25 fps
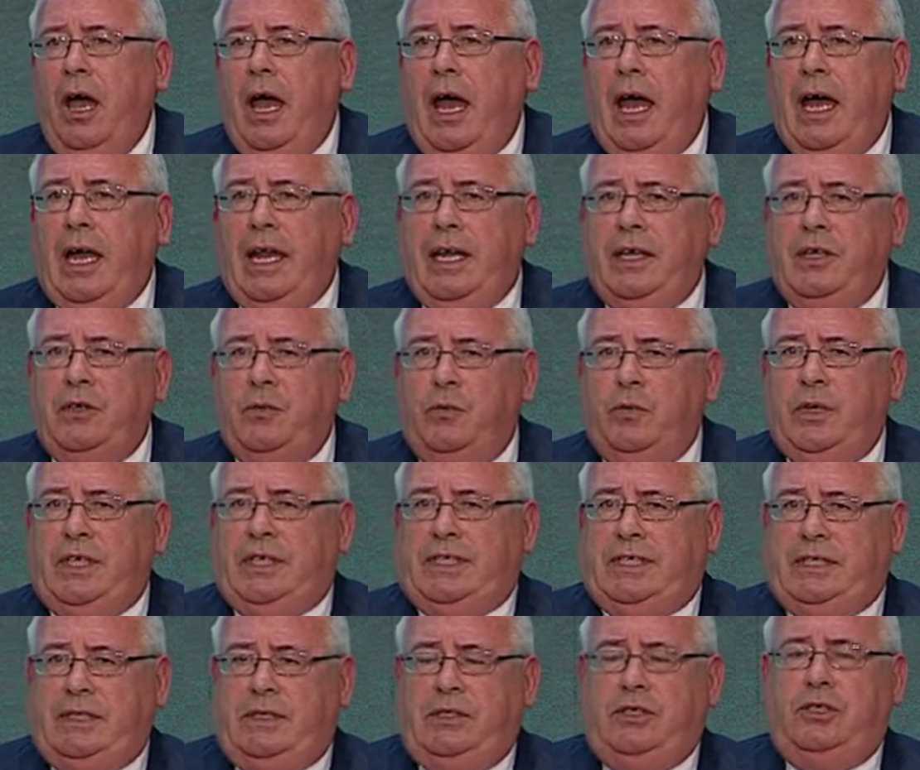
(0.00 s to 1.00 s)
And we
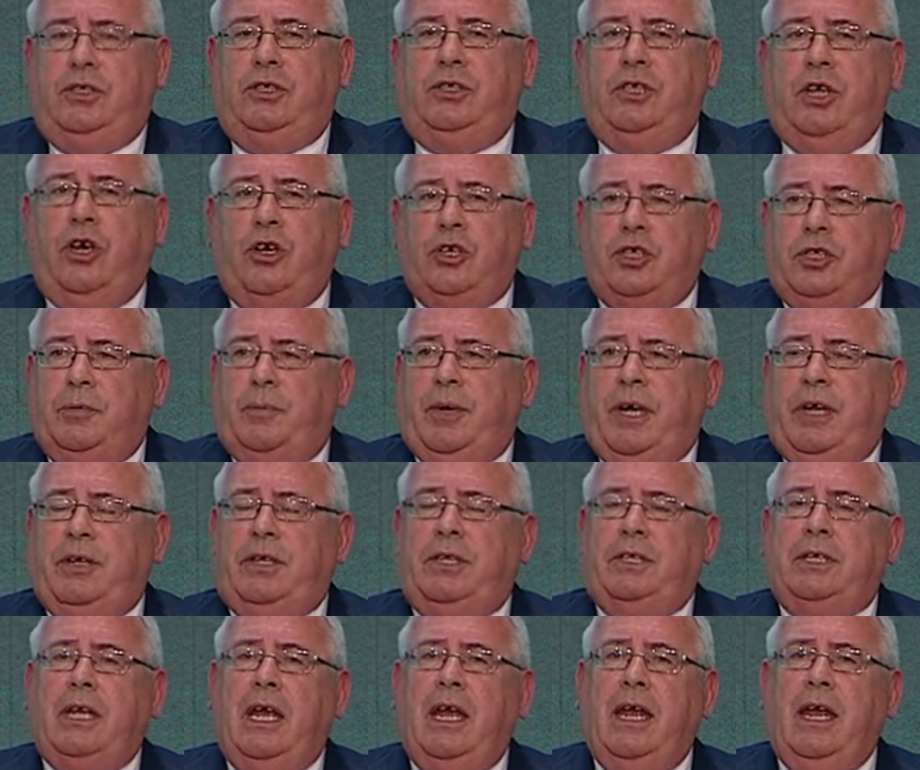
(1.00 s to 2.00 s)
talked about
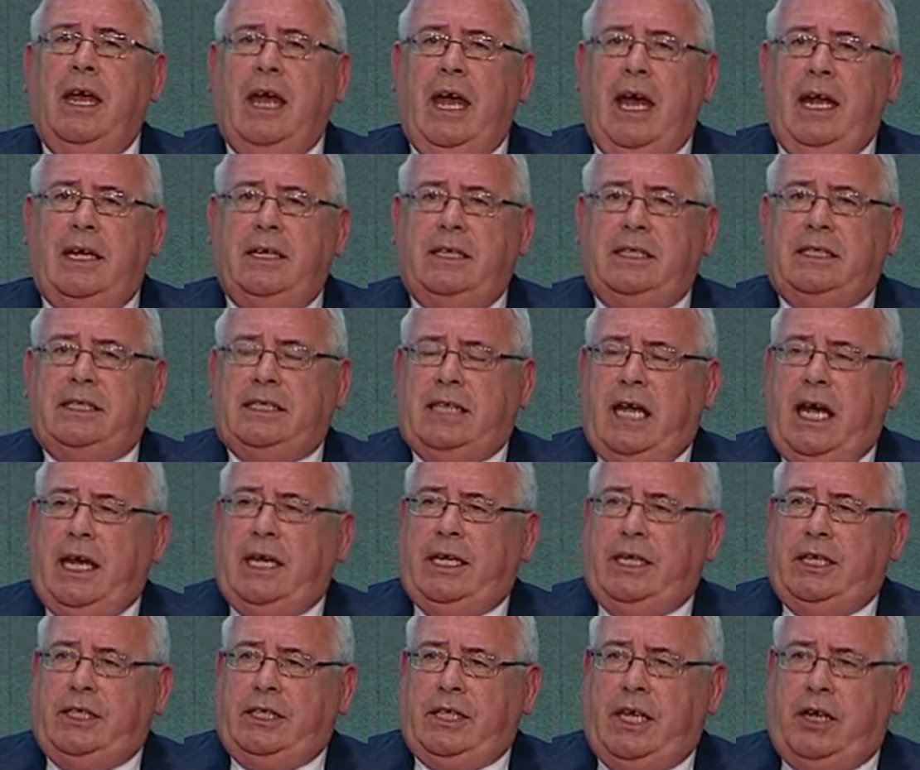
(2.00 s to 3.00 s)
it, and
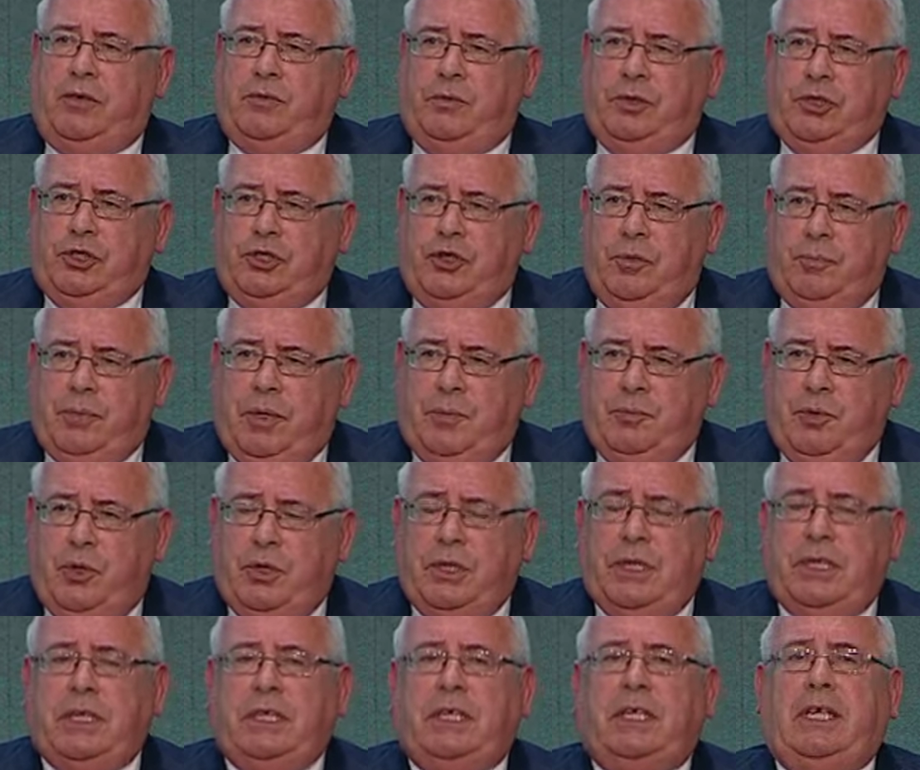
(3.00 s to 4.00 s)
decided that we should be
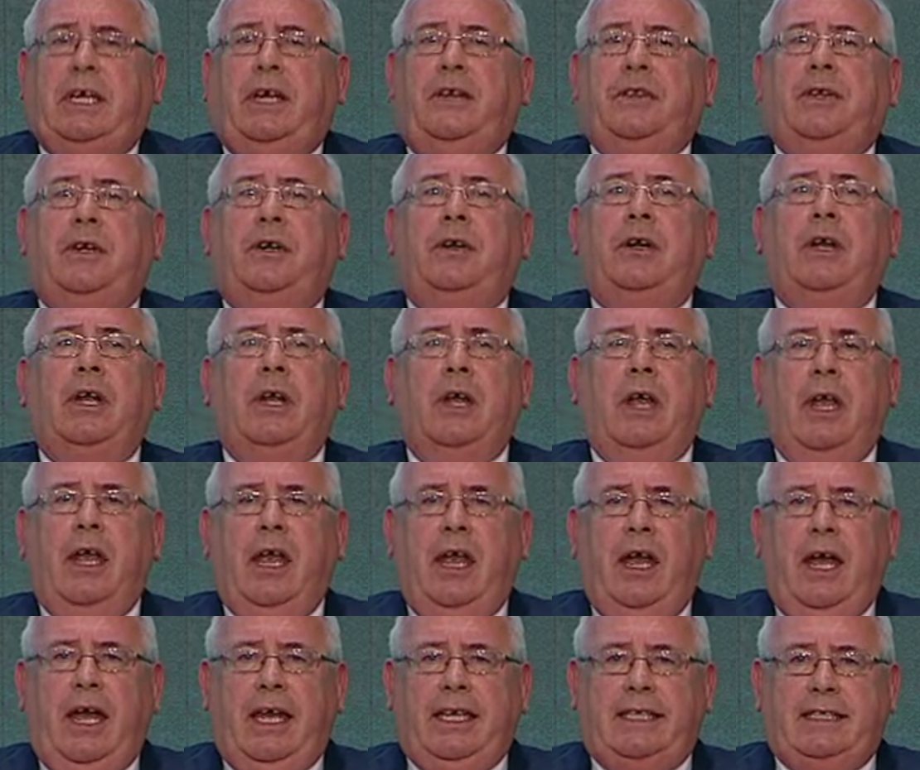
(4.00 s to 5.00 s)
putting together
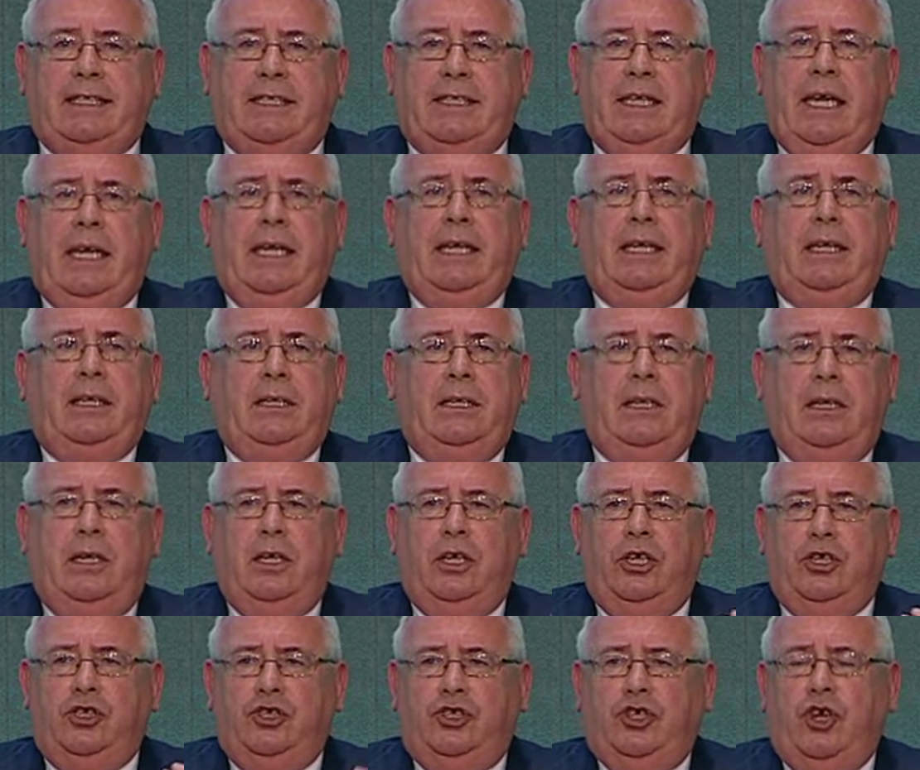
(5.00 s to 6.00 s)
a single
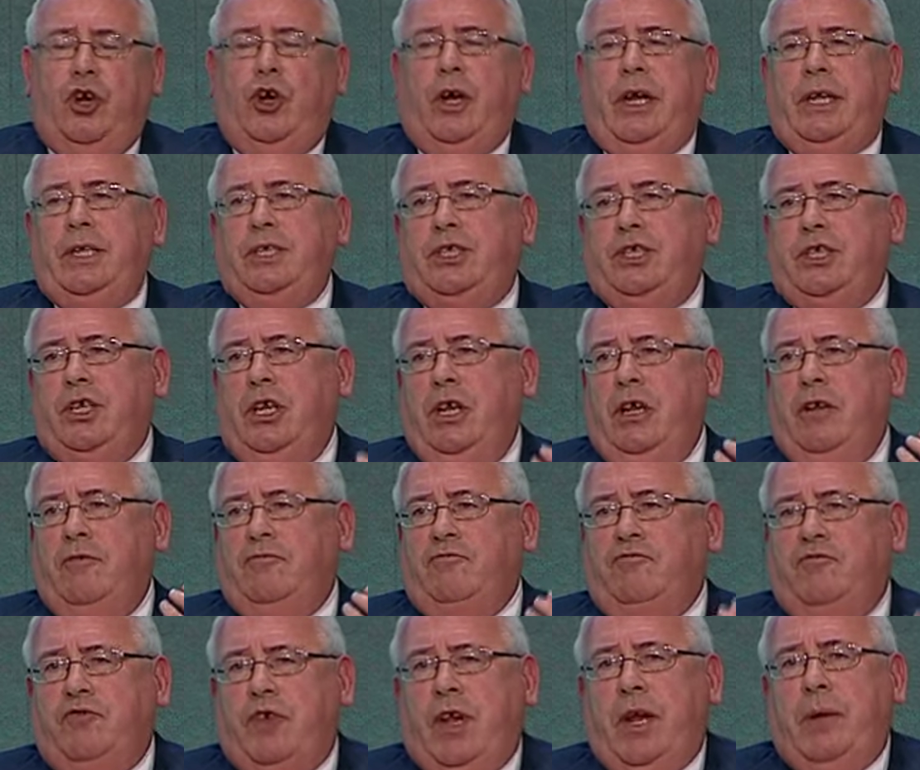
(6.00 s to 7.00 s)
joint
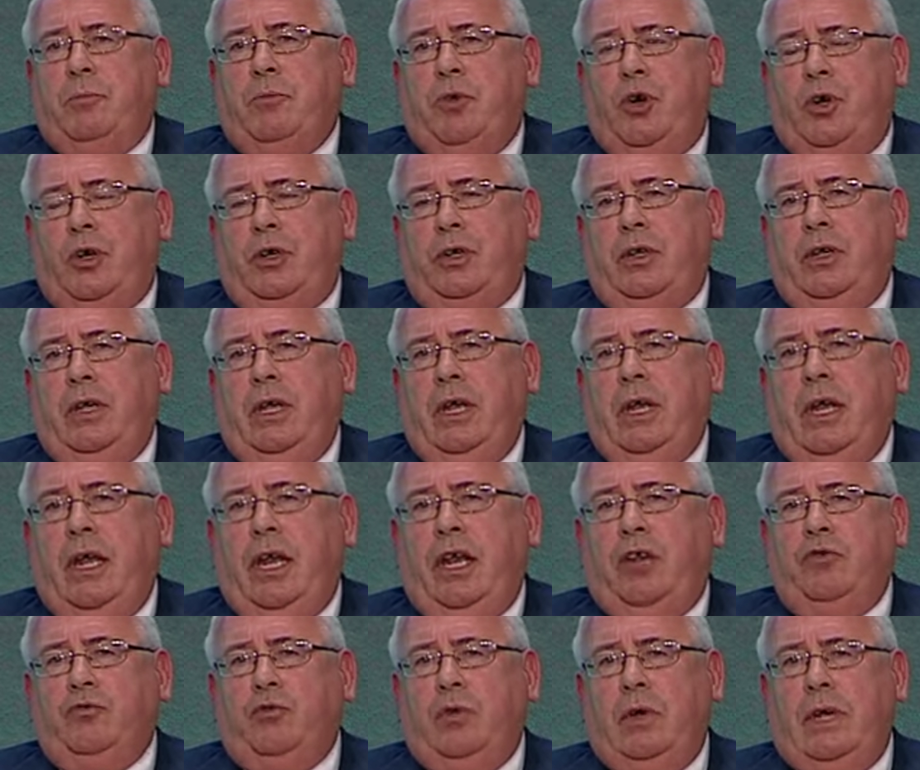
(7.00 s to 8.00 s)
framework
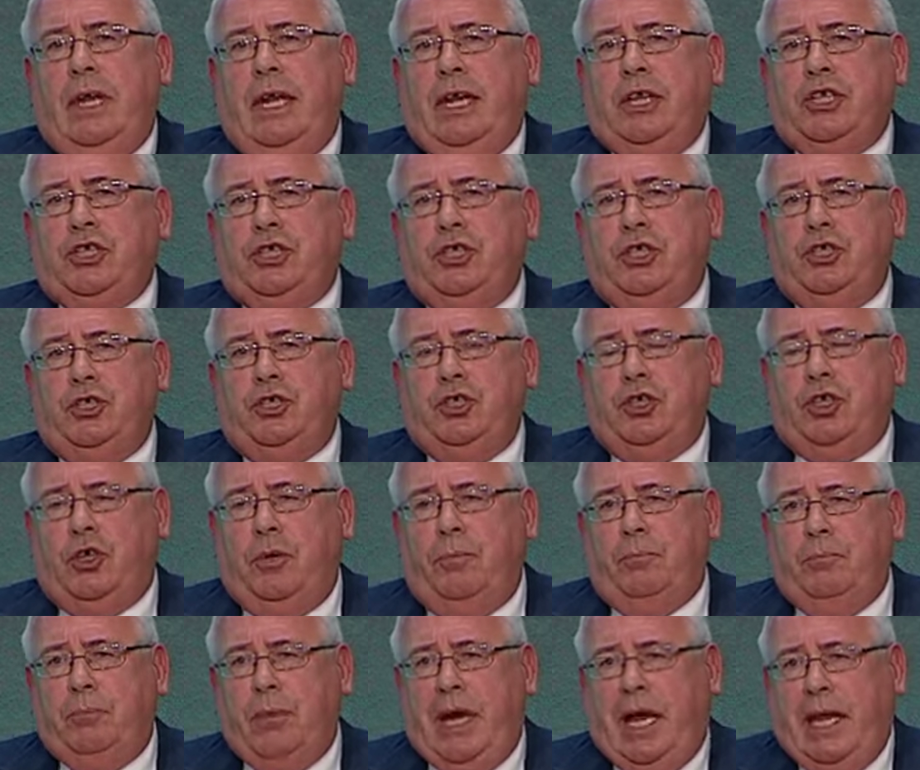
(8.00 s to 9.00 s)
in relation to
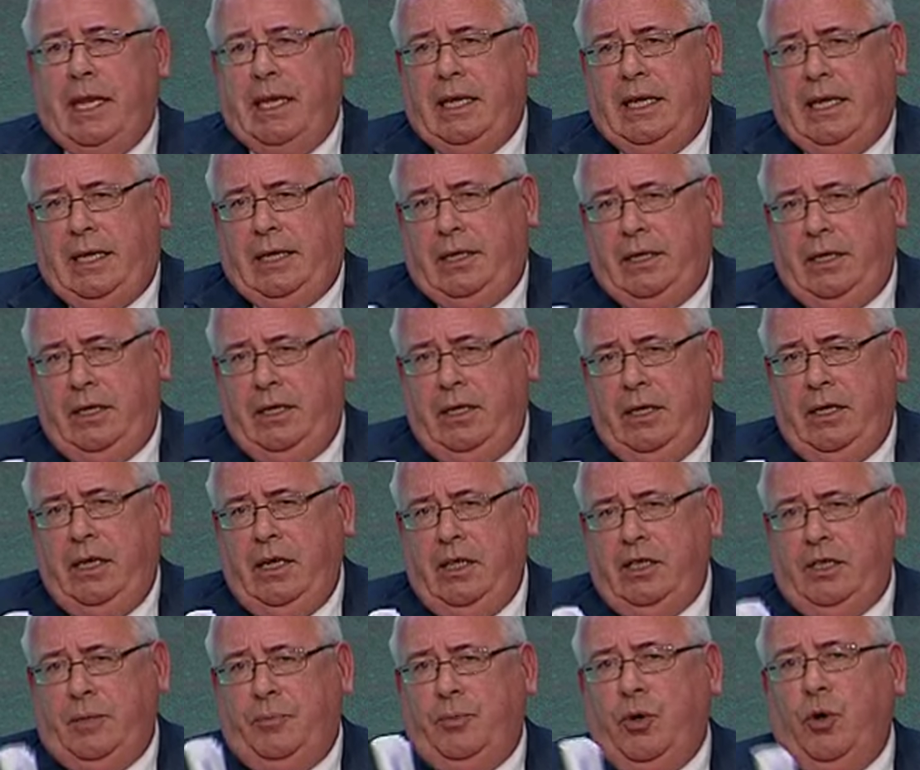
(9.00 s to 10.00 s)
combining
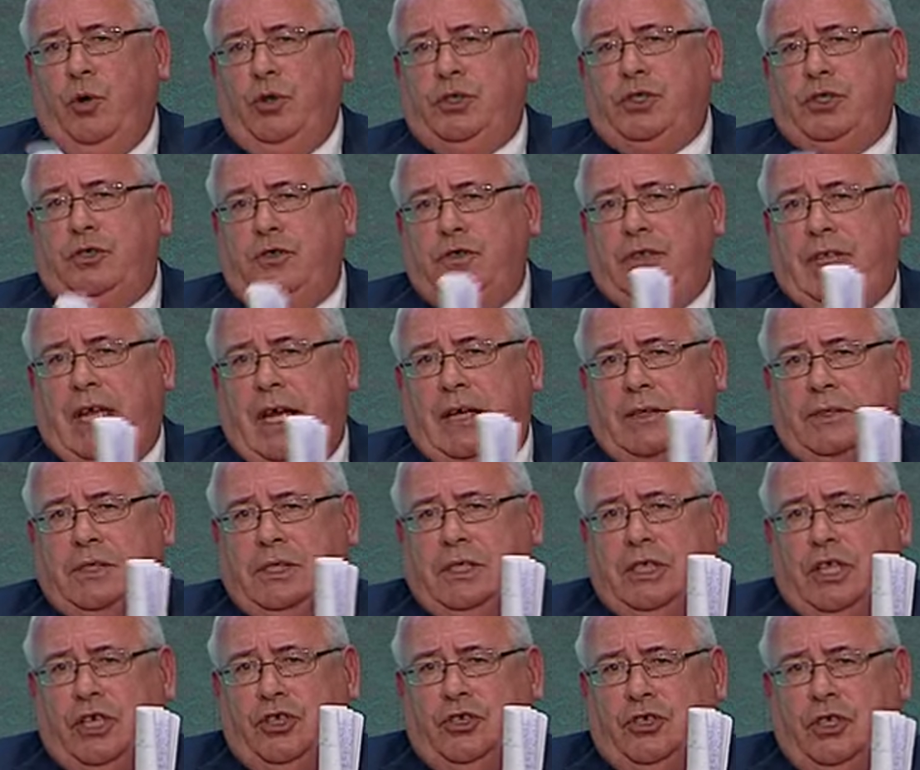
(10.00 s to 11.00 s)
the post
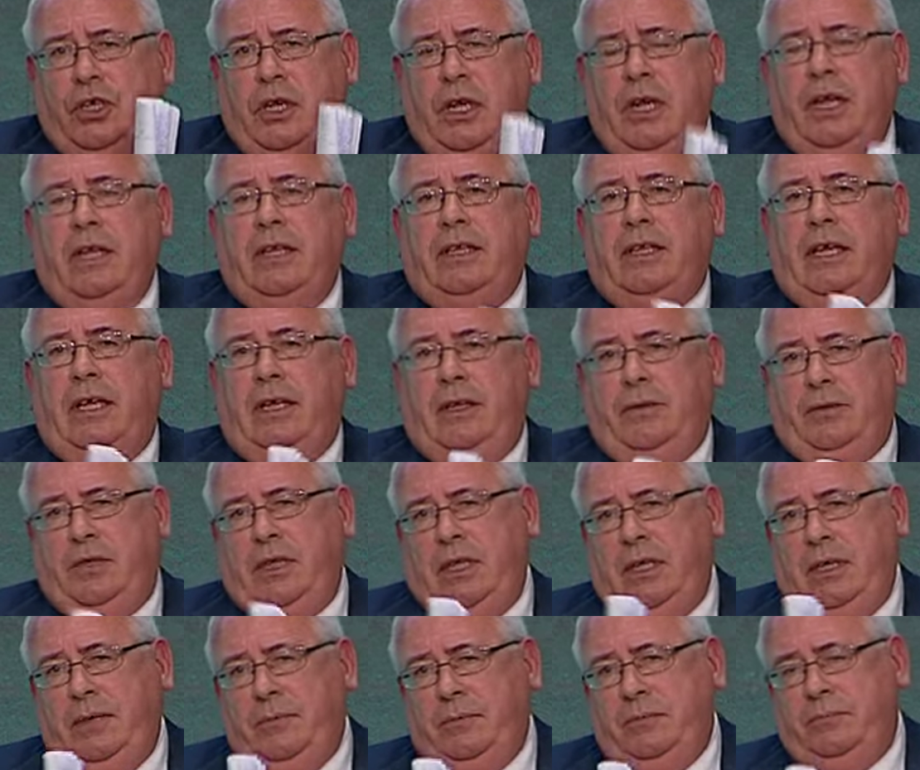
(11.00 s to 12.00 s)
2000 and the,
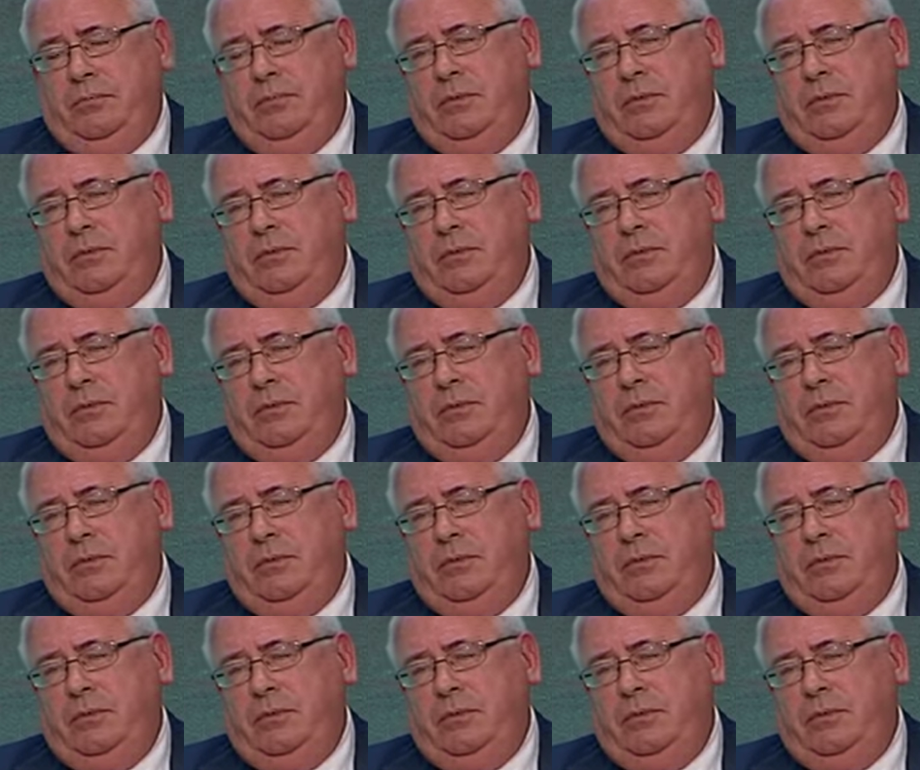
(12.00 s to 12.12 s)
the,